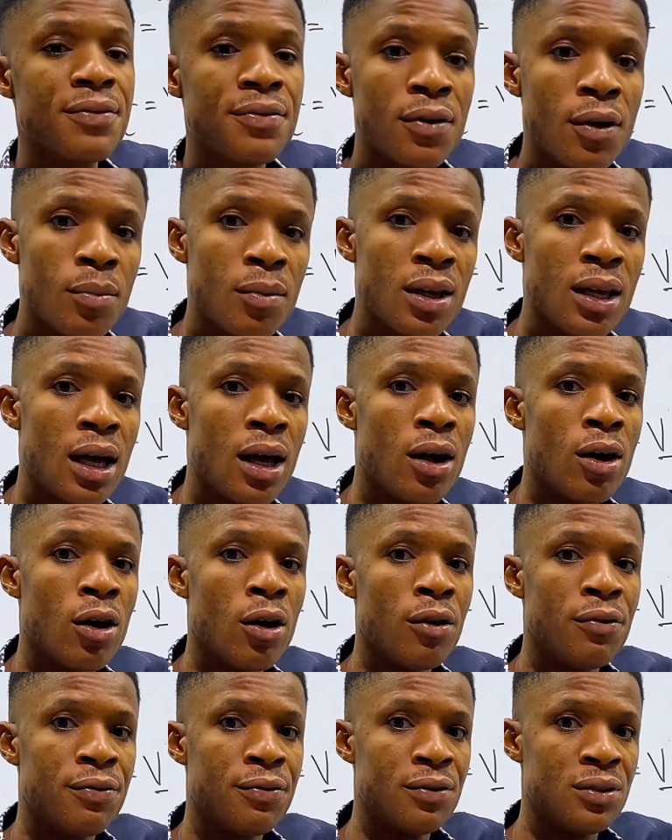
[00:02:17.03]
formula of
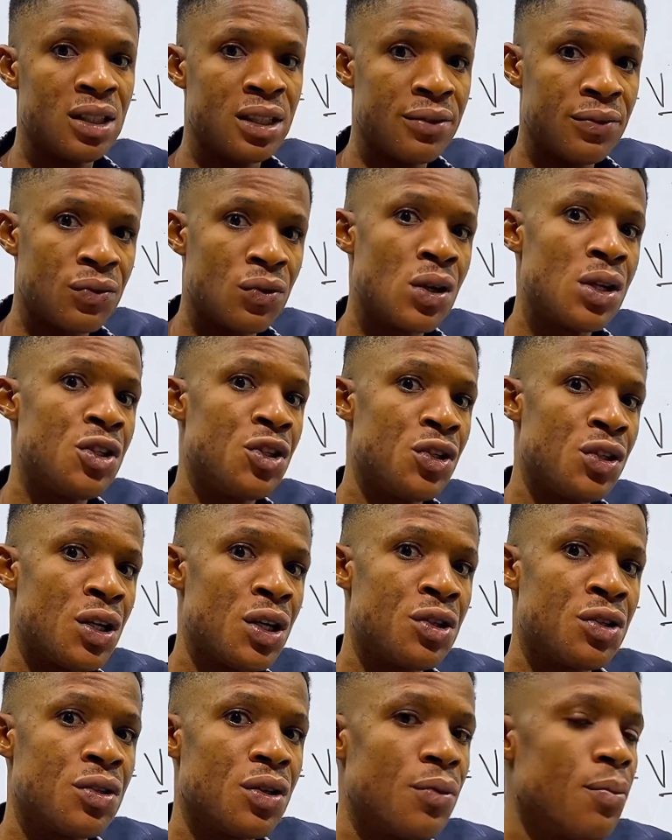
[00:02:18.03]

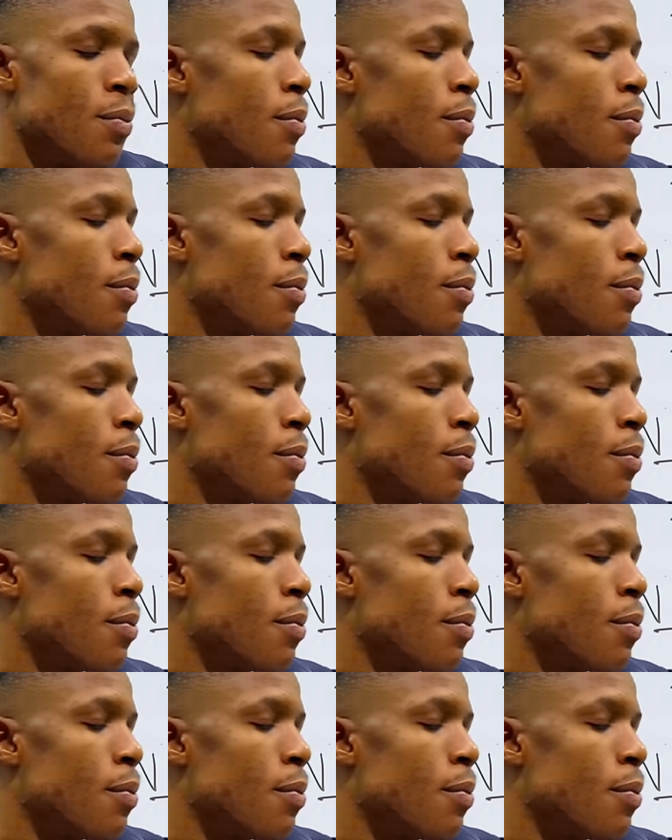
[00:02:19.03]
differentiation.